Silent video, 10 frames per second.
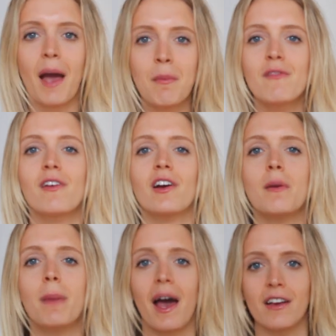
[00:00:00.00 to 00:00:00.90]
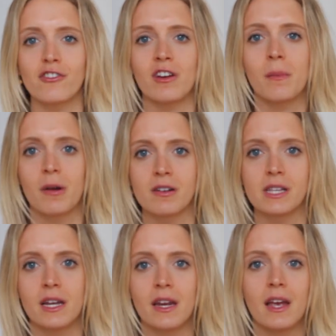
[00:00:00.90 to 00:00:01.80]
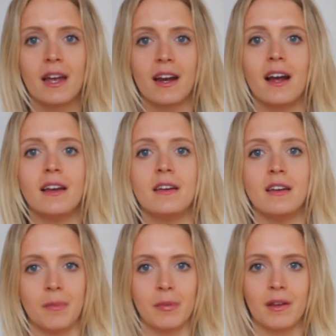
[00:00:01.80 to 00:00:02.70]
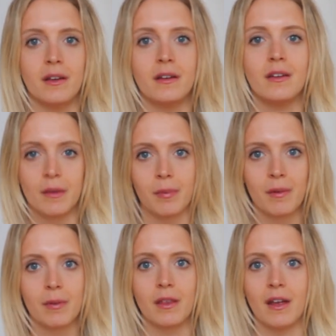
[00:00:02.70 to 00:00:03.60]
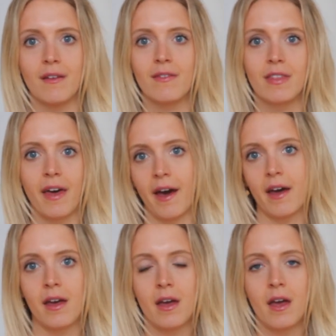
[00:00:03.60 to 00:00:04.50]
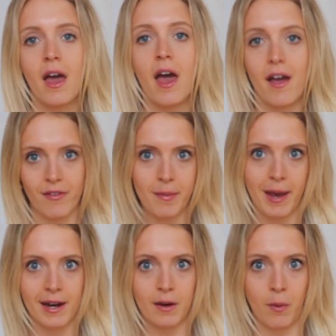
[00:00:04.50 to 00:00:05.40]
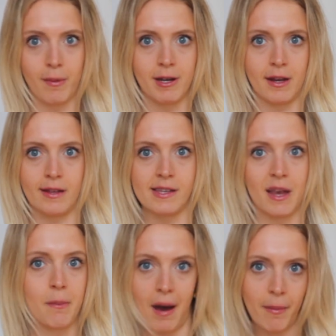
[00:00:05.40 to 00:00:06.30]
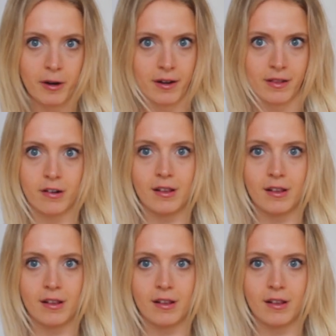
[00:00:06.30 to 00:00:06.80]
I'm a very passionate person, and I deeply, deeply believe that every man and woman needs a bomber in their